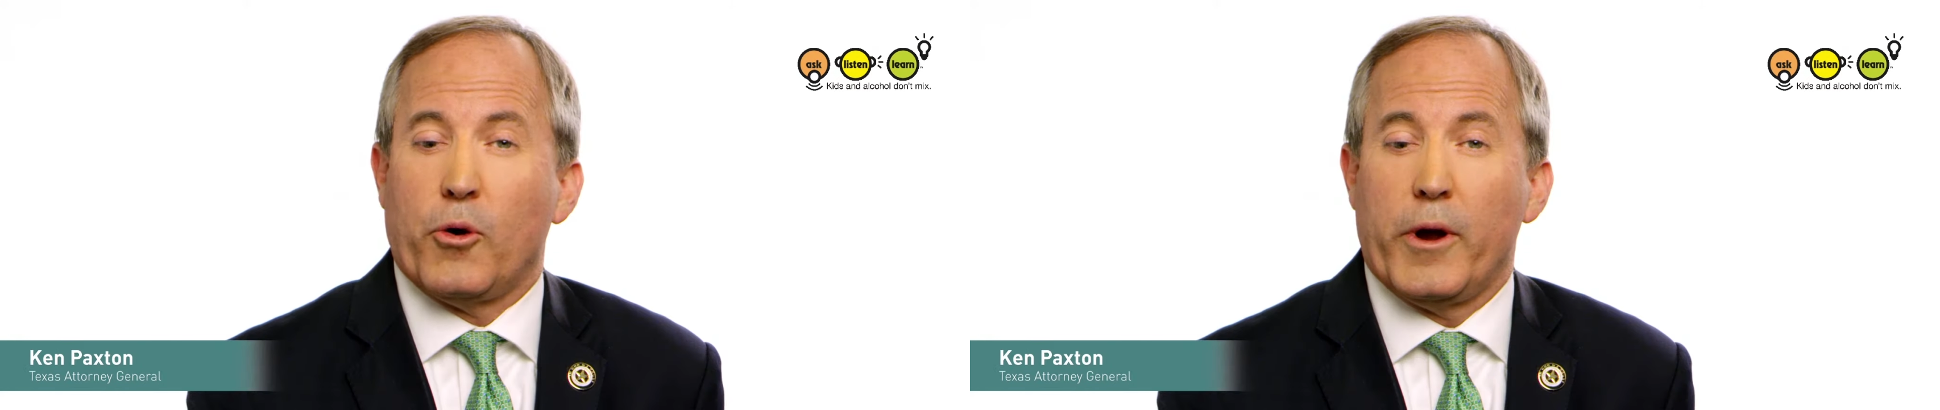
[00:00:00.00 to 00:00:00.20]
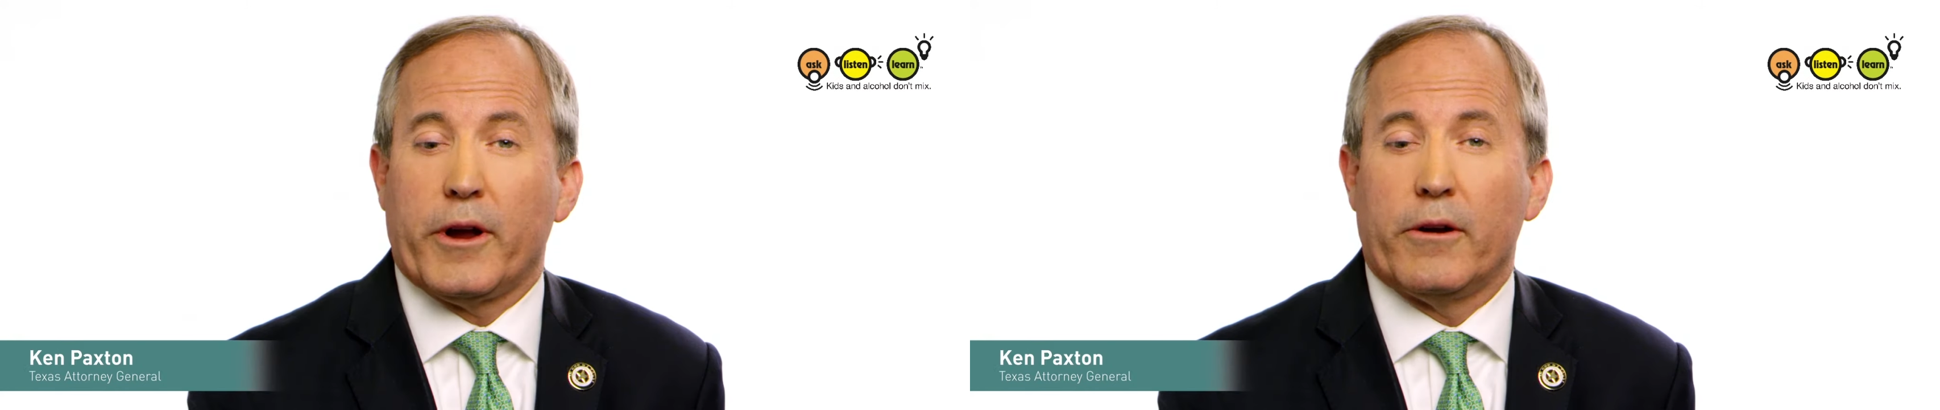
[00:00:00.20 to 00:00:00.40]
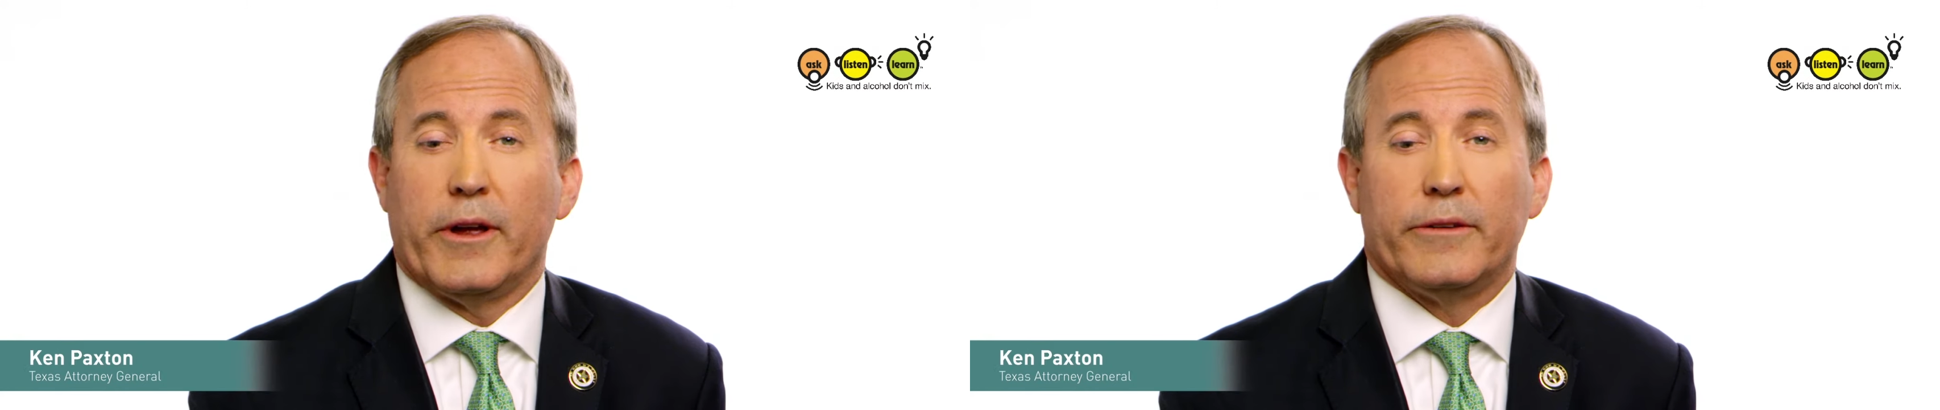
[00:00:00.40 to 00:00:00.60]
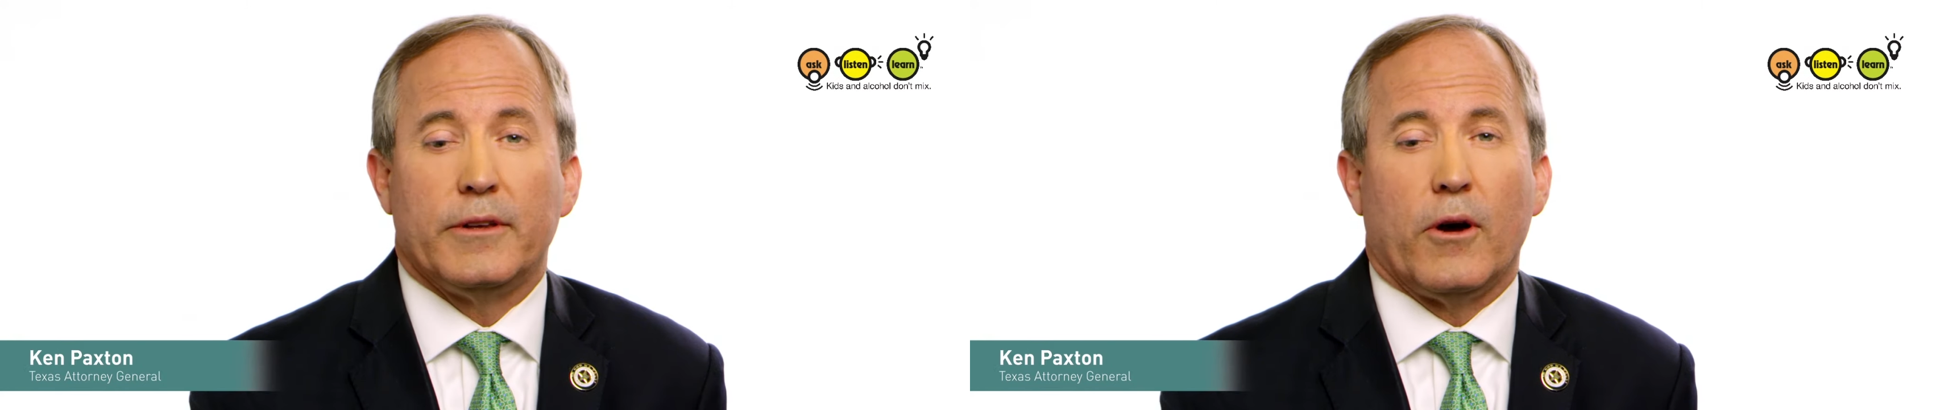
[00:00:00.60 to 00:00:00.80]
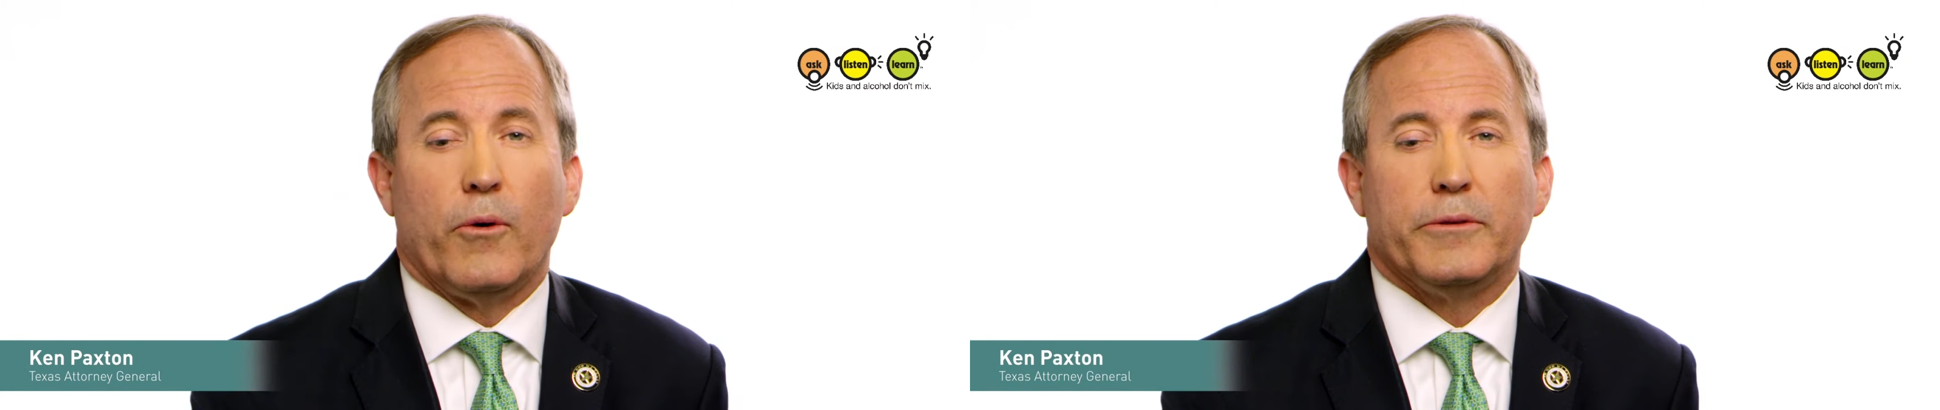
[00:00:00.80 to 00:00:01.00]
But quicker
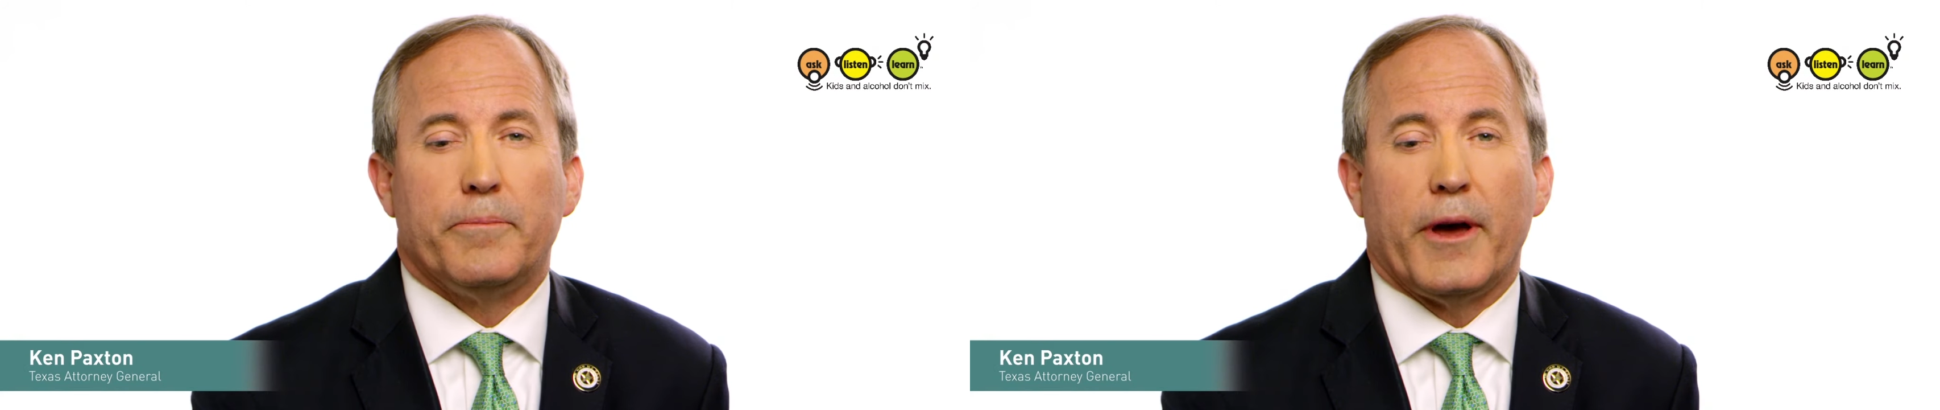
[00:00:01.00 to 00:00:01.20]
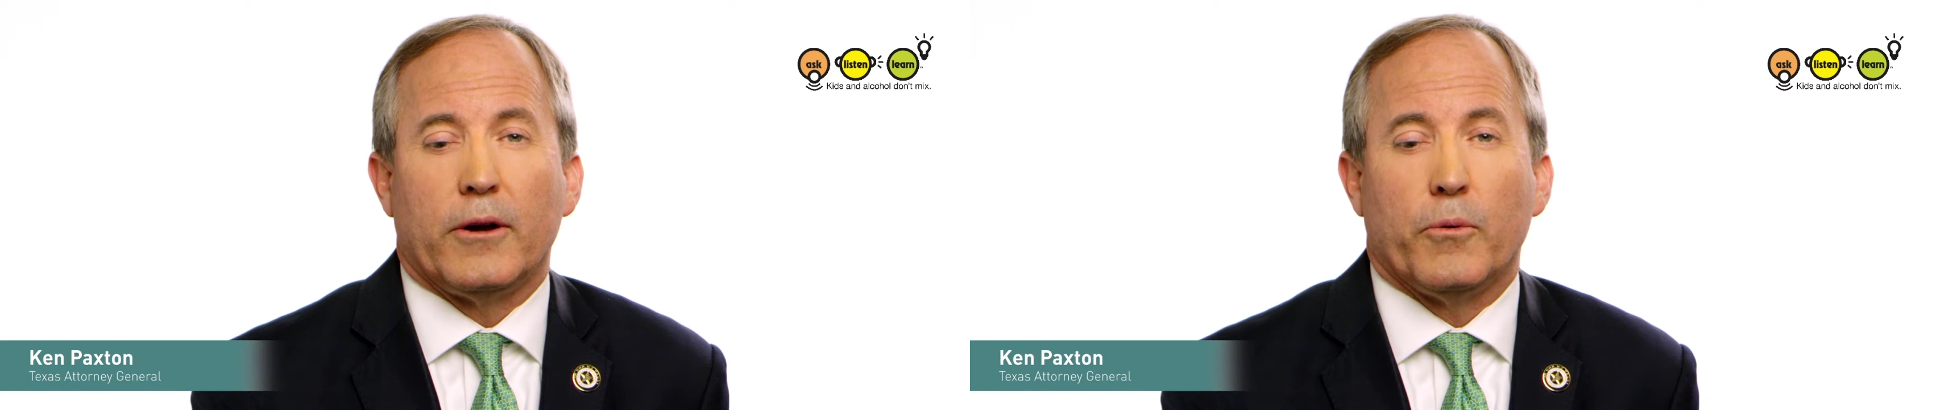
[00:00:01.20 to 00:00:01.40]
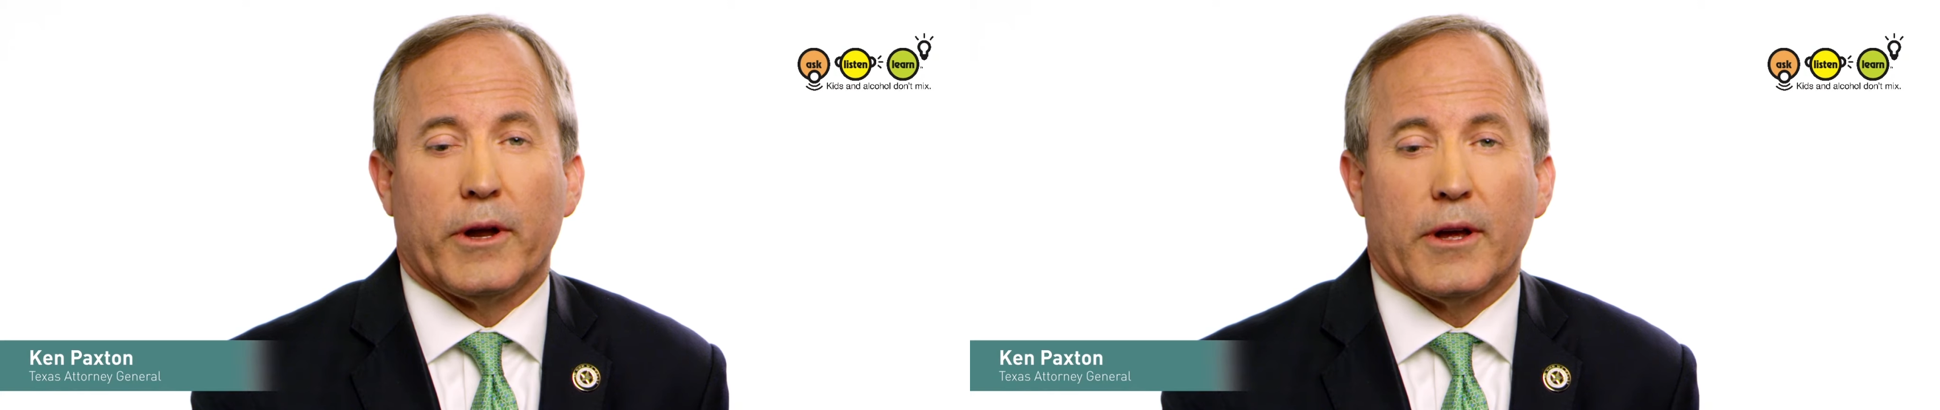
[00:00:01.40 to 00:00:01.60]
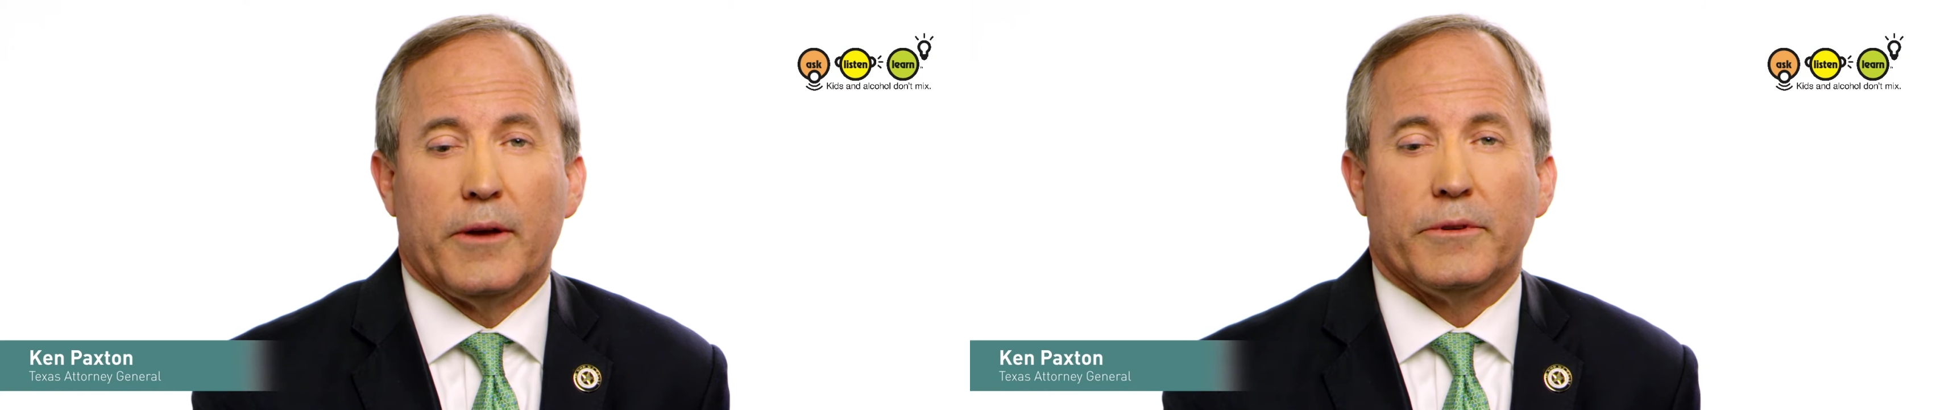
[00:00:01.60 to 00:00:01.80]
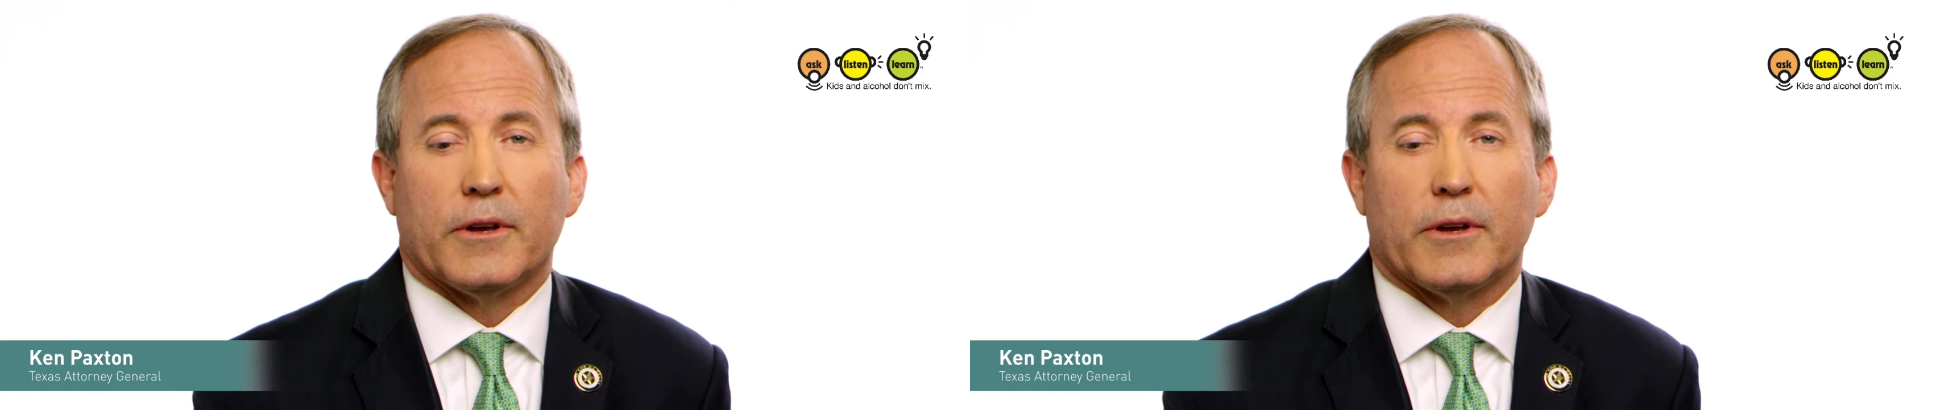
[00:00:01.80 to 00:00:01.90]
isn't always better when it comes